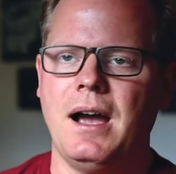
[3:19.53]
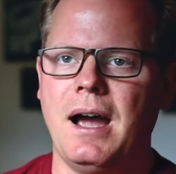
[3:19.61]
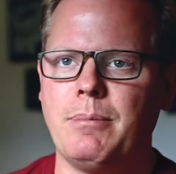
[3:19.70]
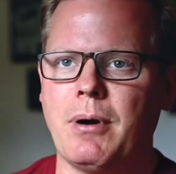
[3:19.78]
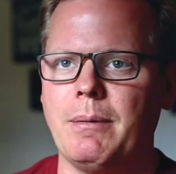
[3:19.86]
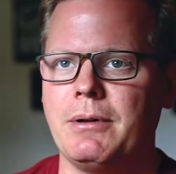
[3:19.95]
I
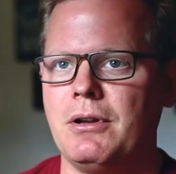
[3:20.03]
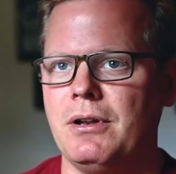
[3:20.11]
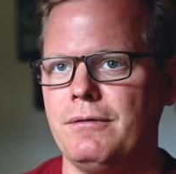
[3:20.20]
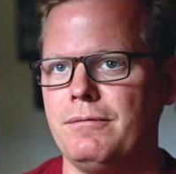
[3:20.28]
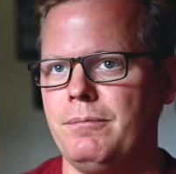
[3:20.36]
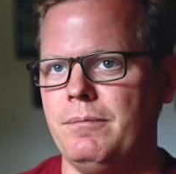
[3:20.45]
probably could
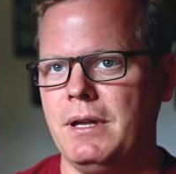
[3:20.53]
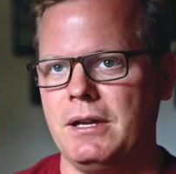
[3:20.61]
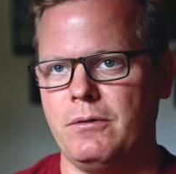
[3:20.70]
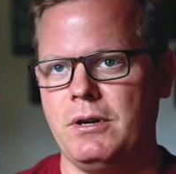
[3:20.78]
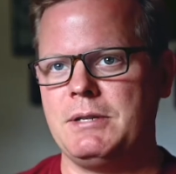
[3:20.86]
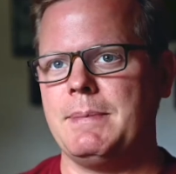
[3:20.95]
have
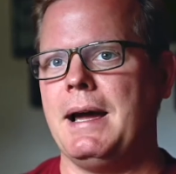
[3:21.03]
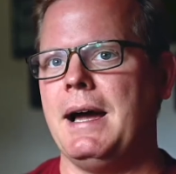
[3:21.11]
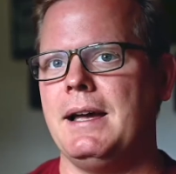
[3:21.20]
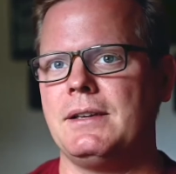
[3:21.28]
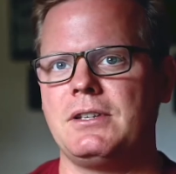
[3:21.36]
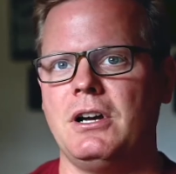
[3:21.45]
increased
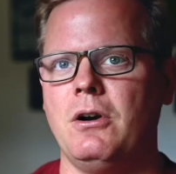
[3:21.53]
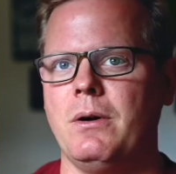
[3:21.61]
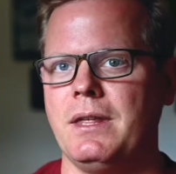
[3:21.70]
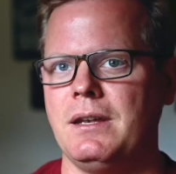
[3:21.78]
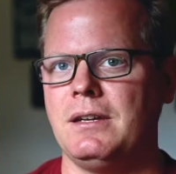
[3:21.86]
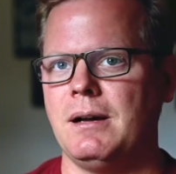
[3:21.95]
my ISO and
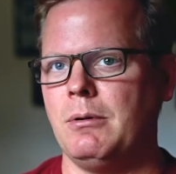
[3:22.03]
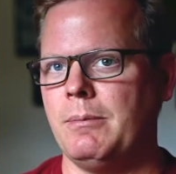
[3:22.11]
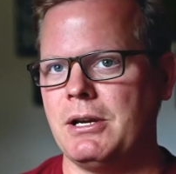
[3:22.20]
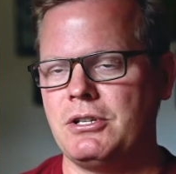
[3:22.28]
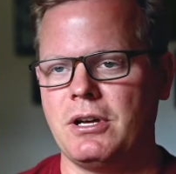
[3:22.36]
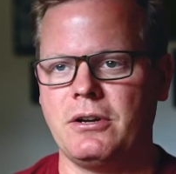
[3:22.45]
then doubled
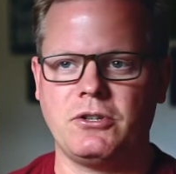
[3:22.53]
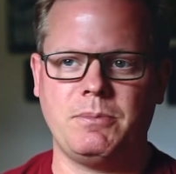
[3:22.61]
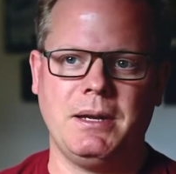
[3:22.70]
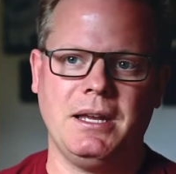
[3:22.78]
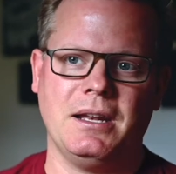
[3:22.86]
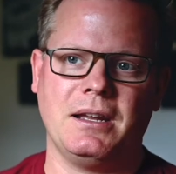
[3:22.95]
my shutter
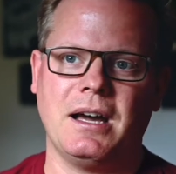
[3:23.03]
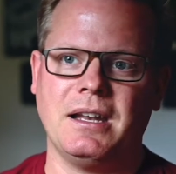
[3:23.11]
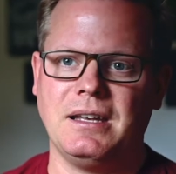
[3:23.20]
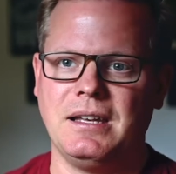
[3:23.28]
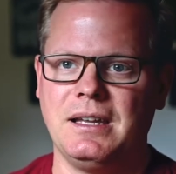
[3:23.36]
speed and gotten